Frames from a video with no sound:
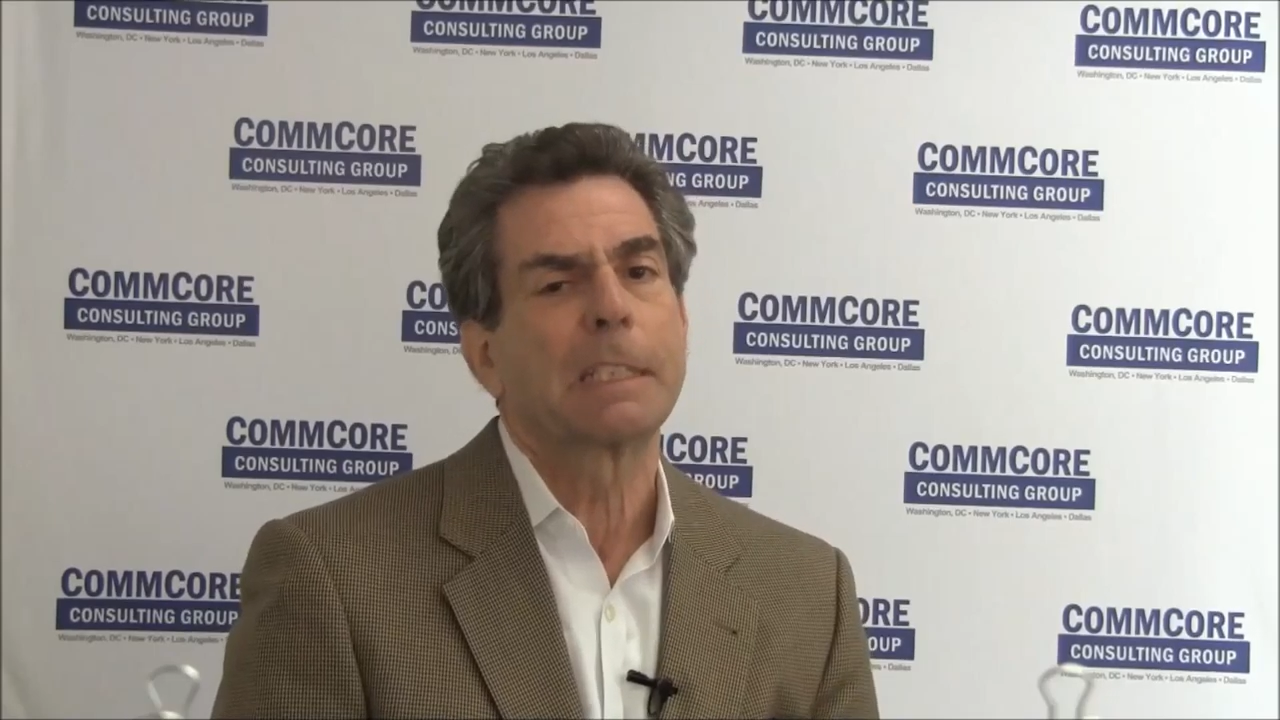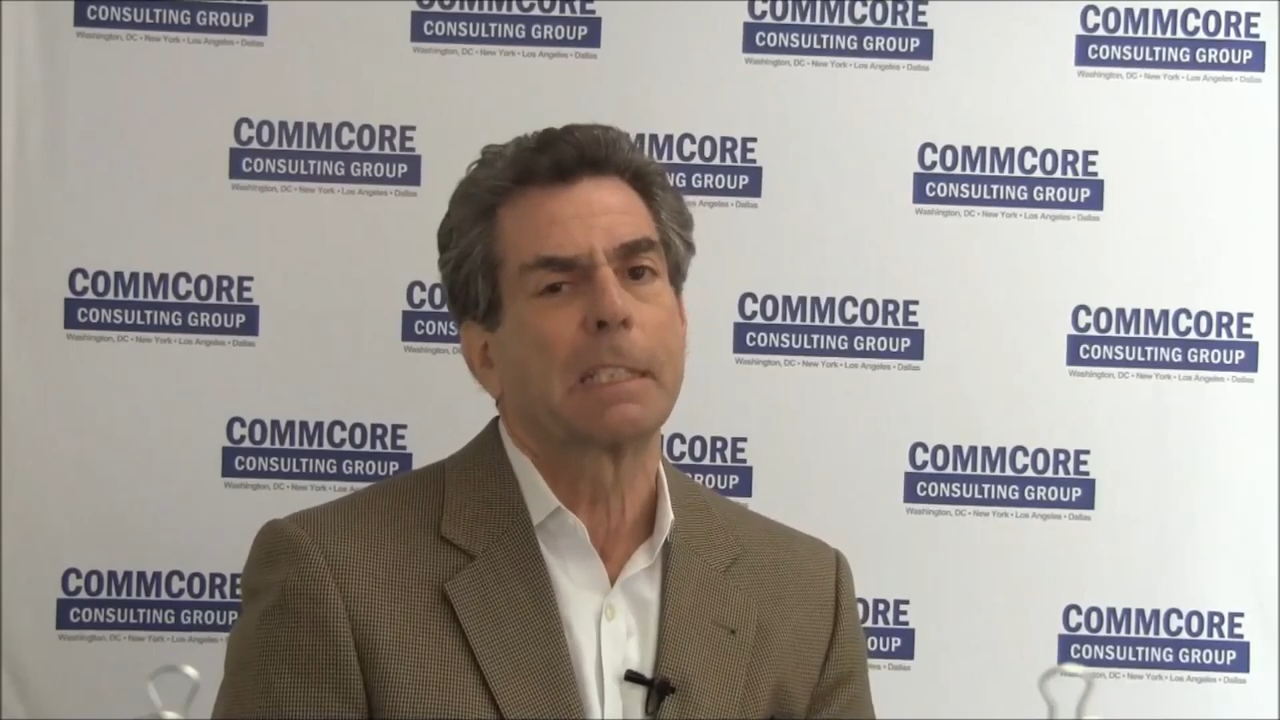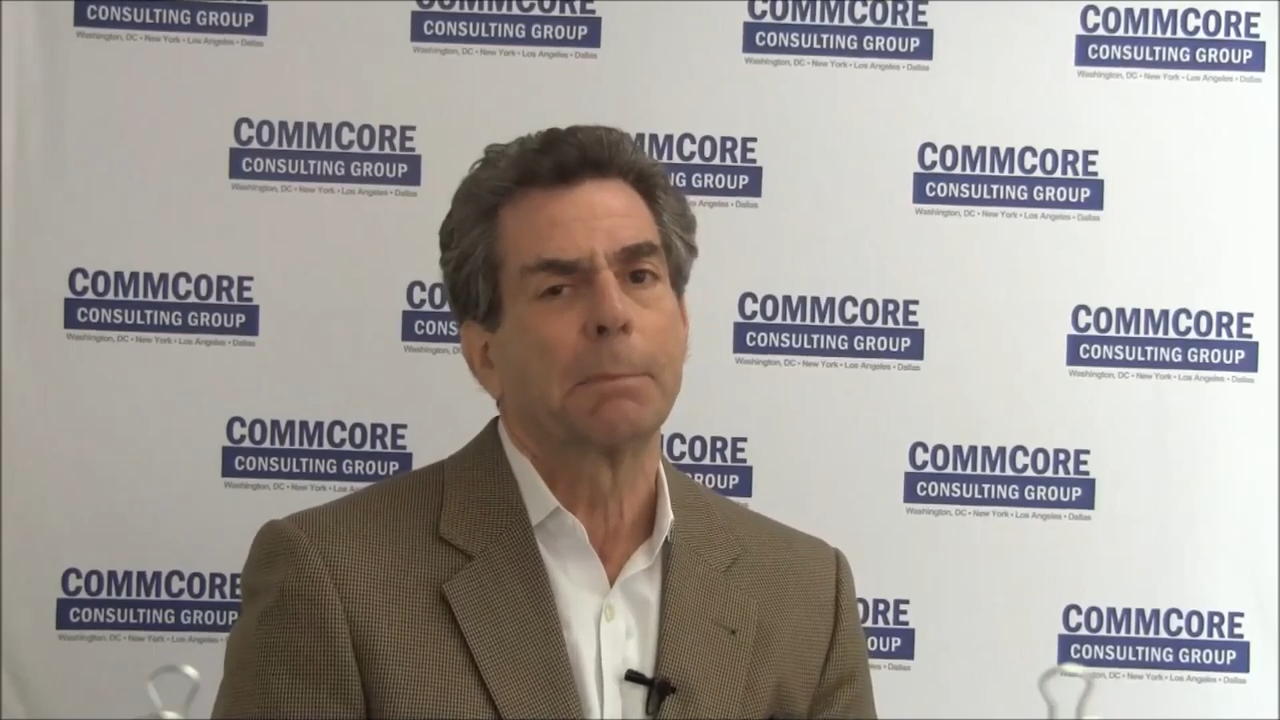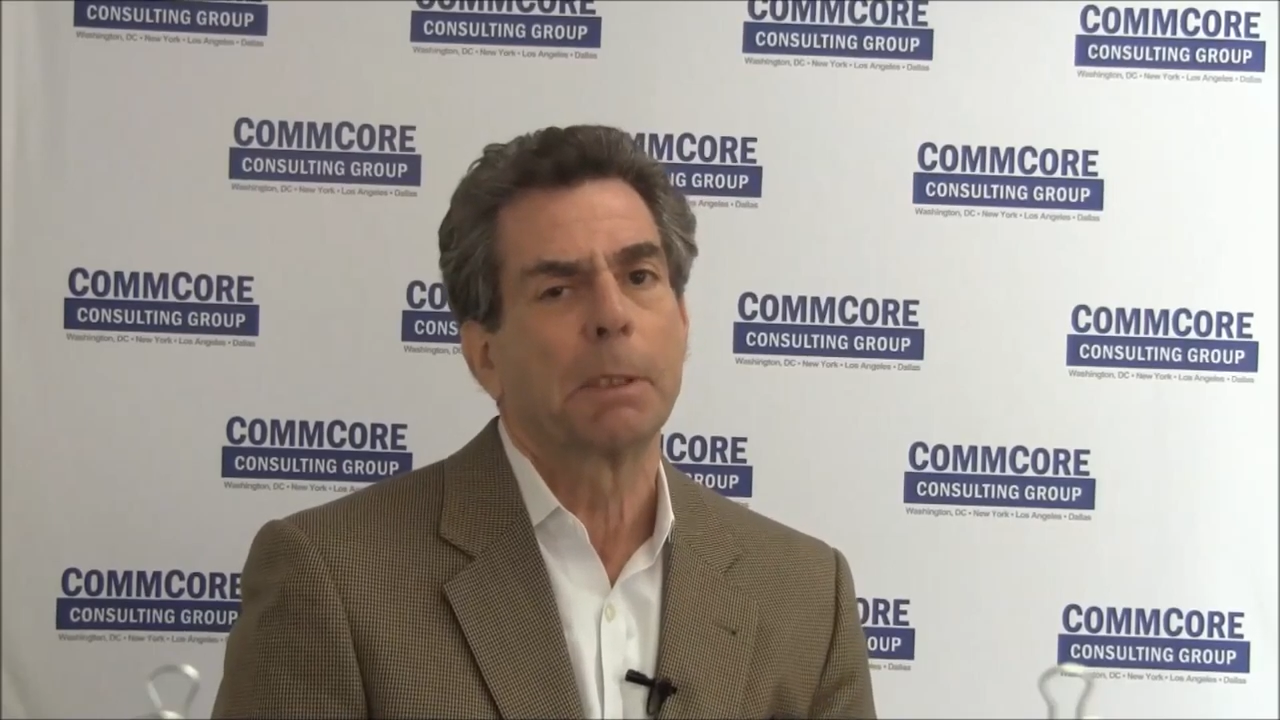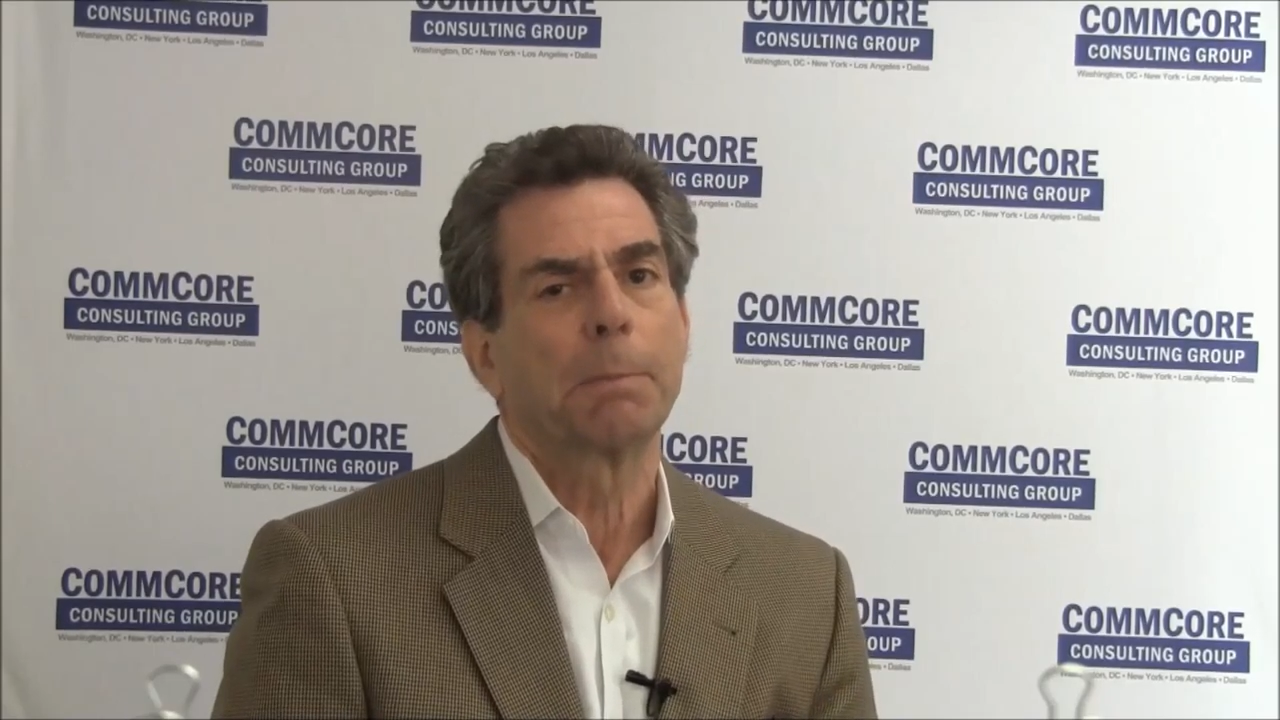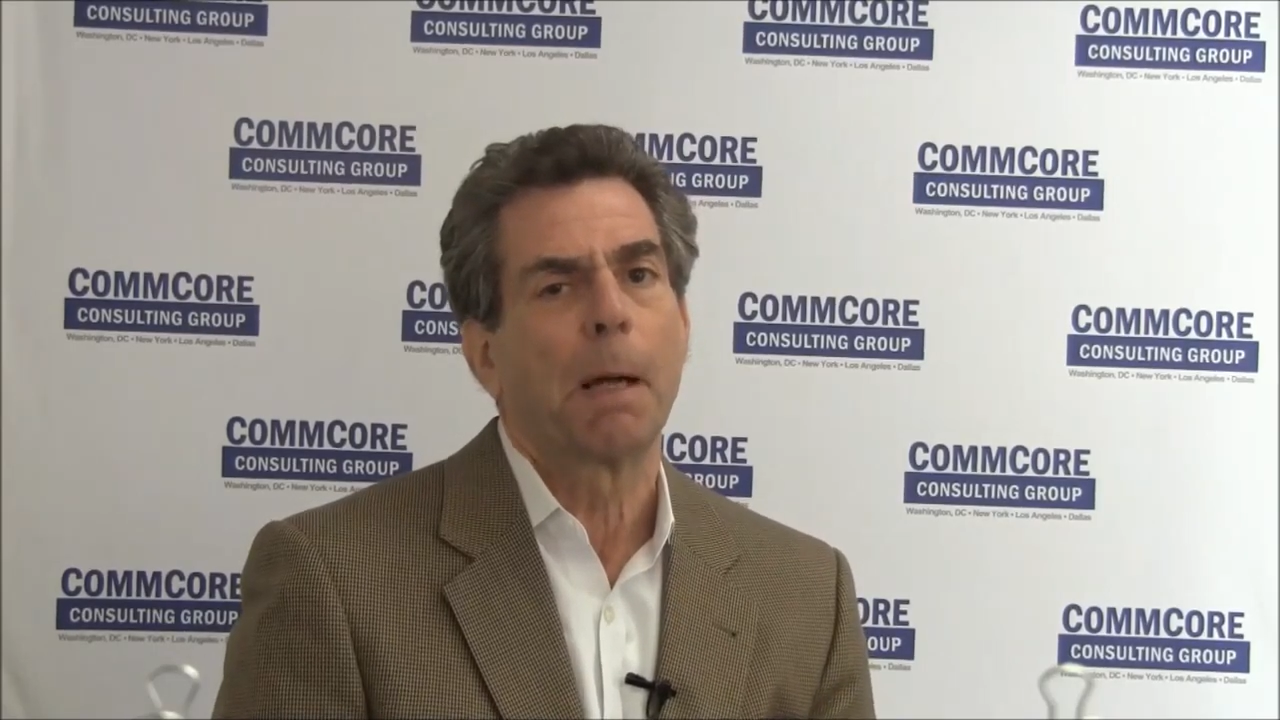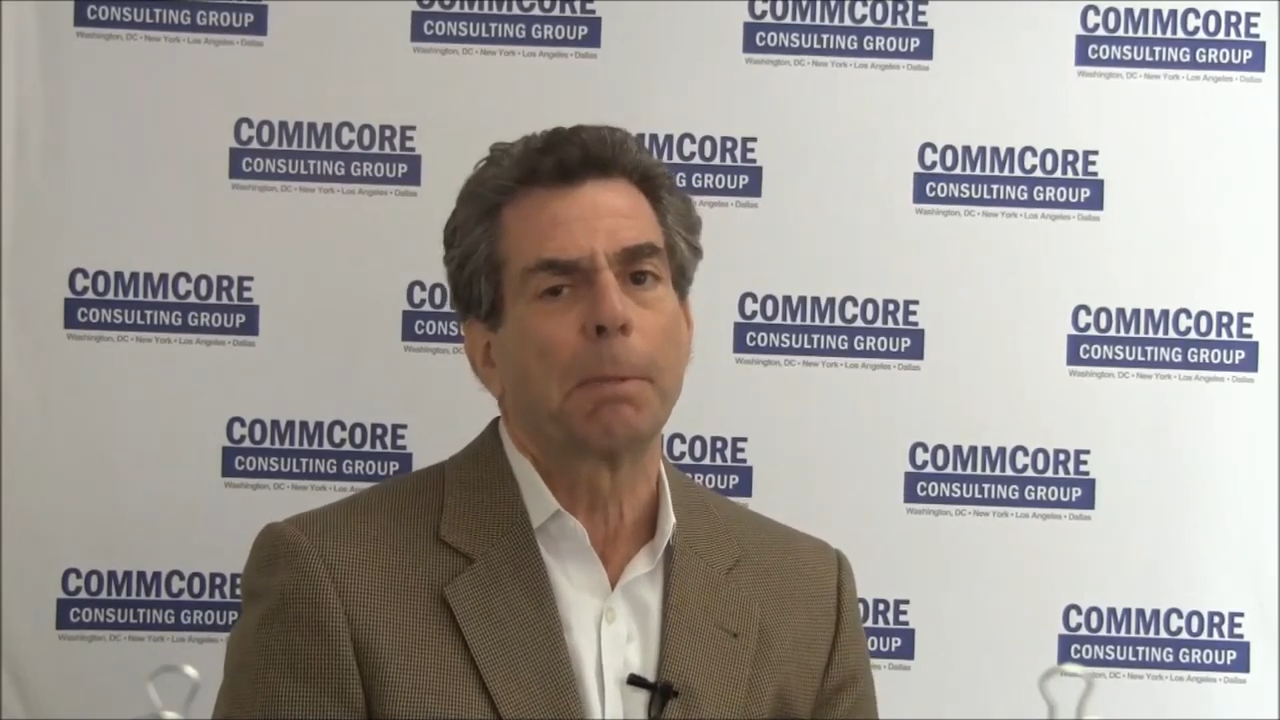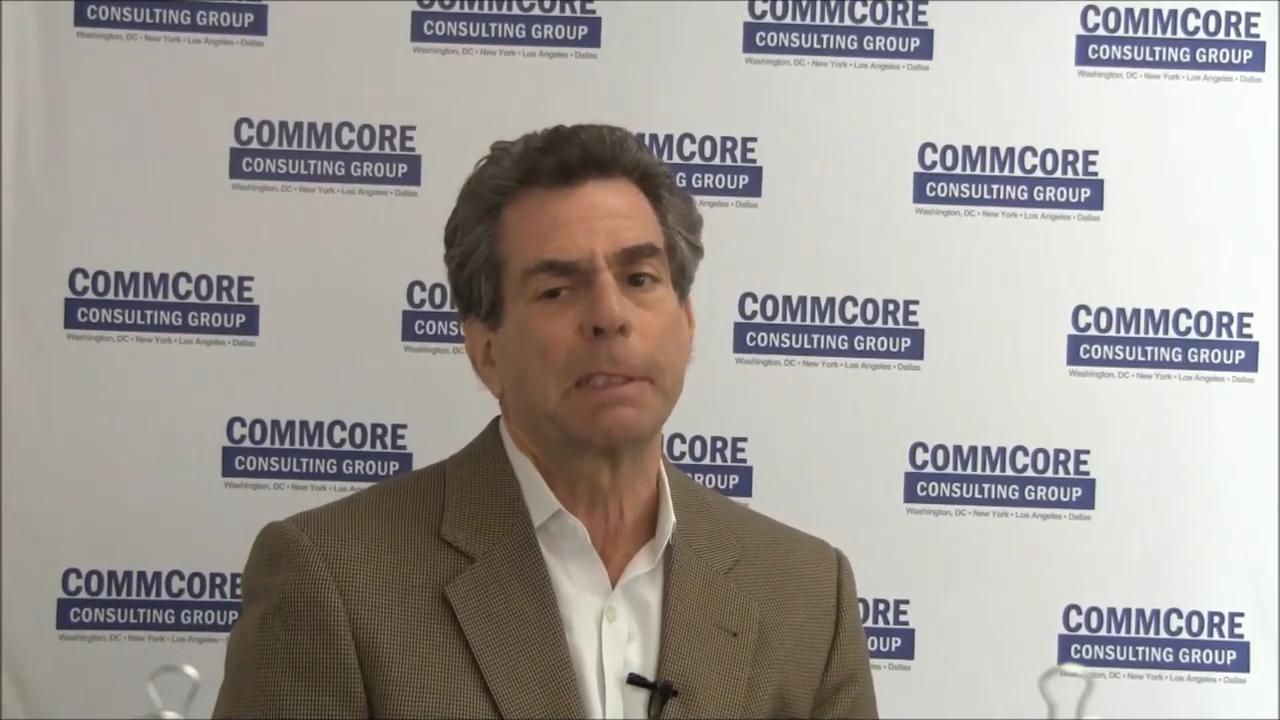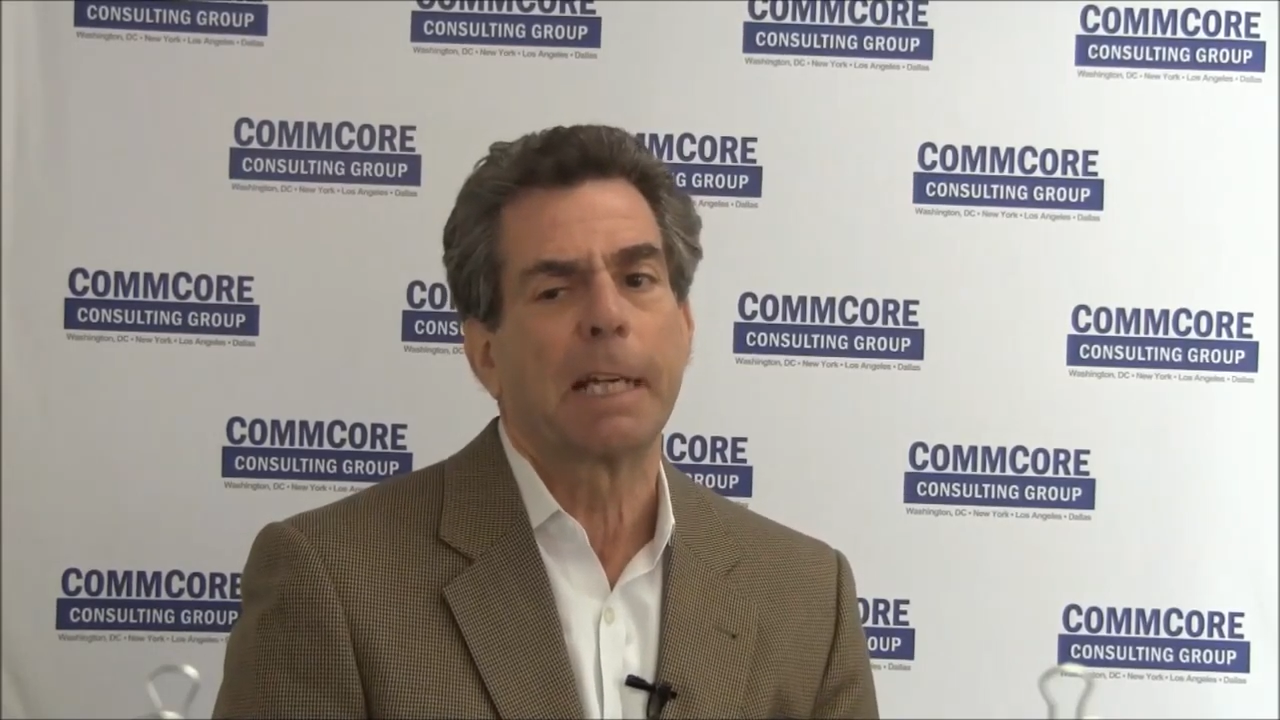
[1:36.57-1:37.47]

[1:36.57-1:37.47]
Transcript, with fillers: similar public